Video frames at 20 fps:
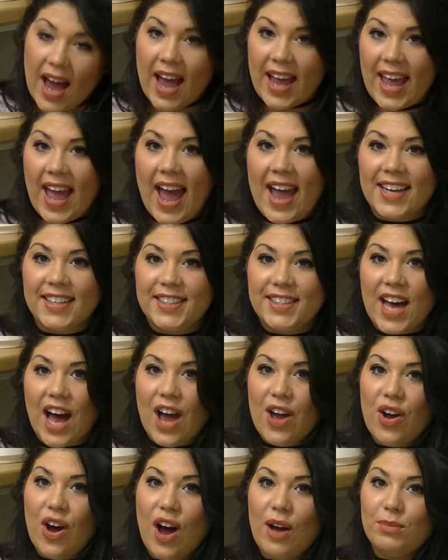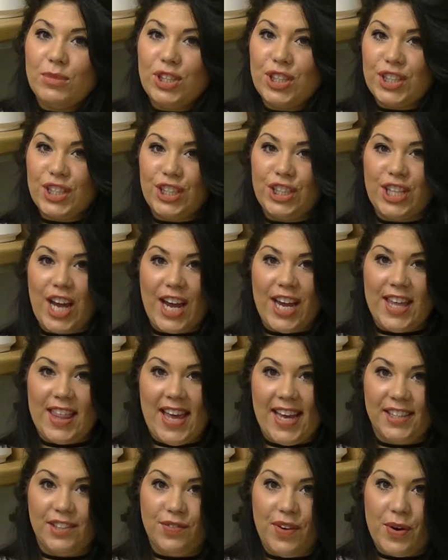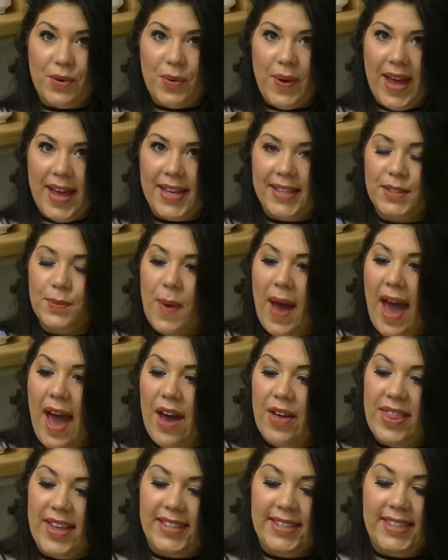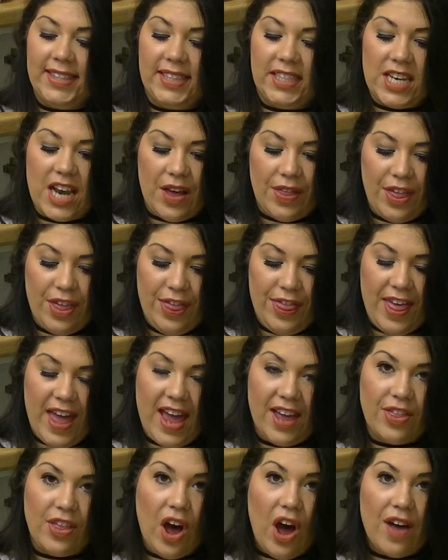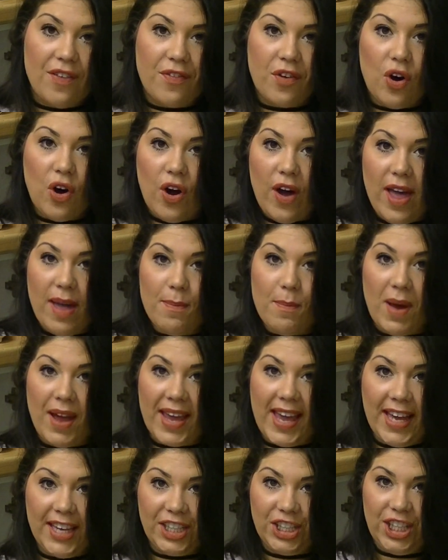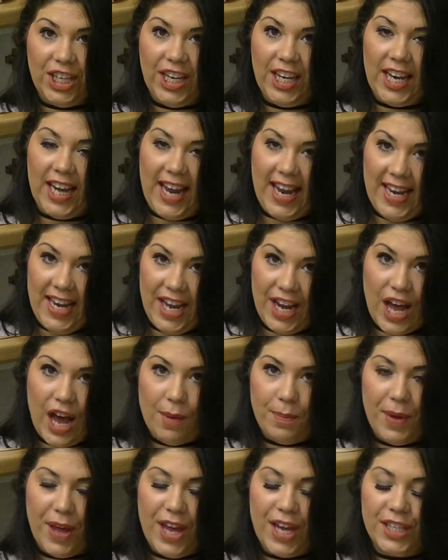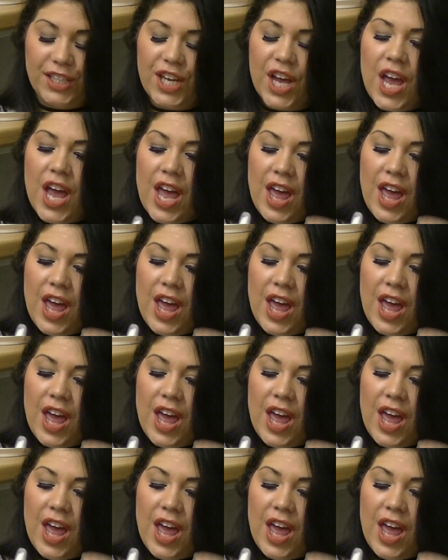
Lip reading: Okay, so I'm just going to show you these real quick as well. This is another thing that I've got in my kitchen cleaning cupboard.